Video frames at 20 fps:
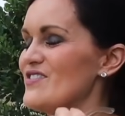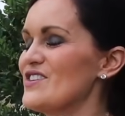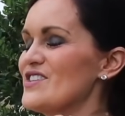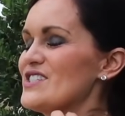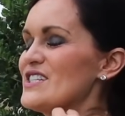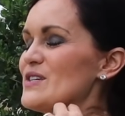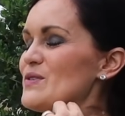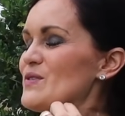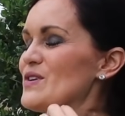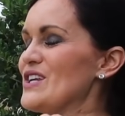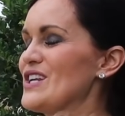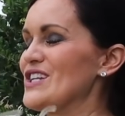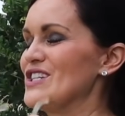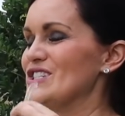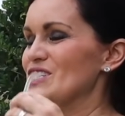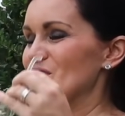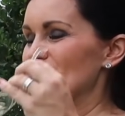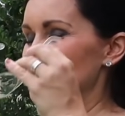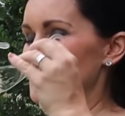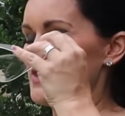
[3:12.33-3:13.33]
The first thing we're gonna
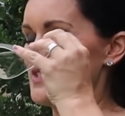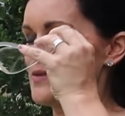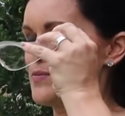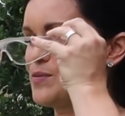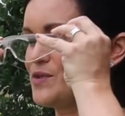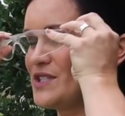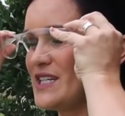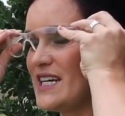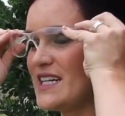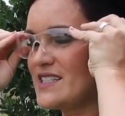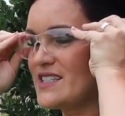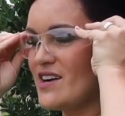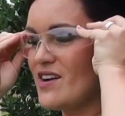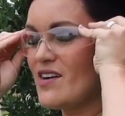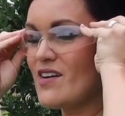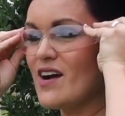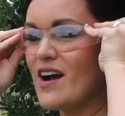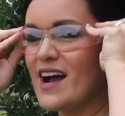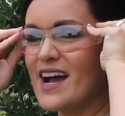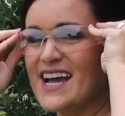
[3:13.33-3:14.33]
do is protect
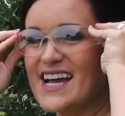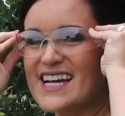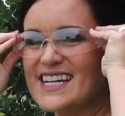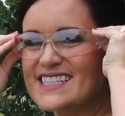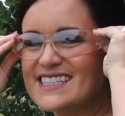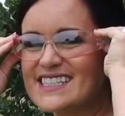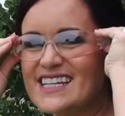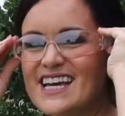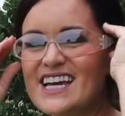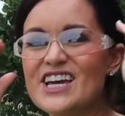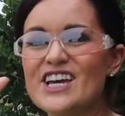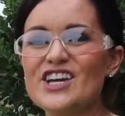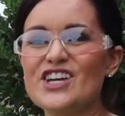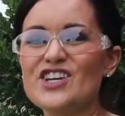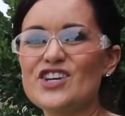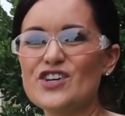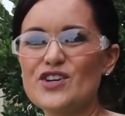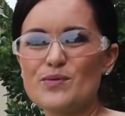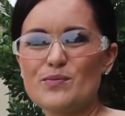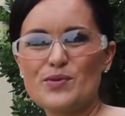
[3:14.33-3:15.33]
our eyes.
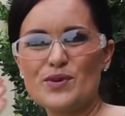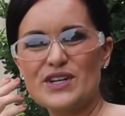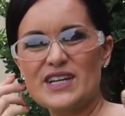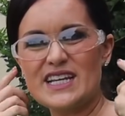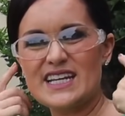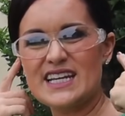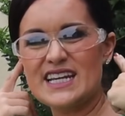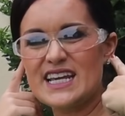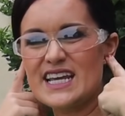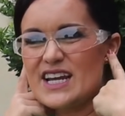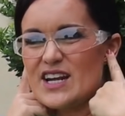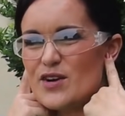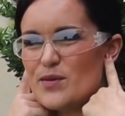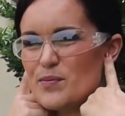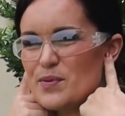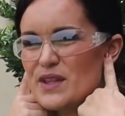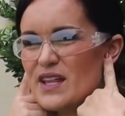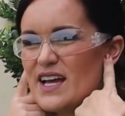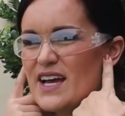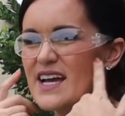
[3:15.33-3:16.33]
You can put in
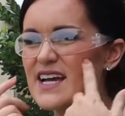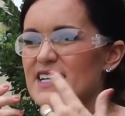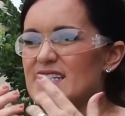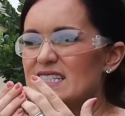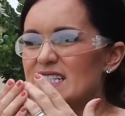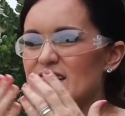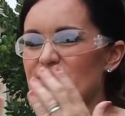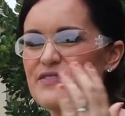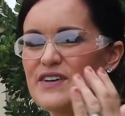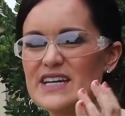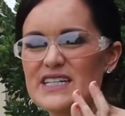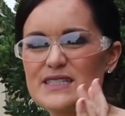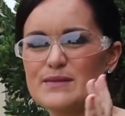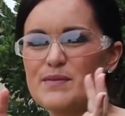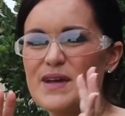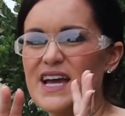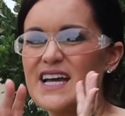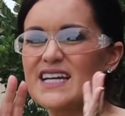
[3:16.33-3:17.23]
earplugs and a face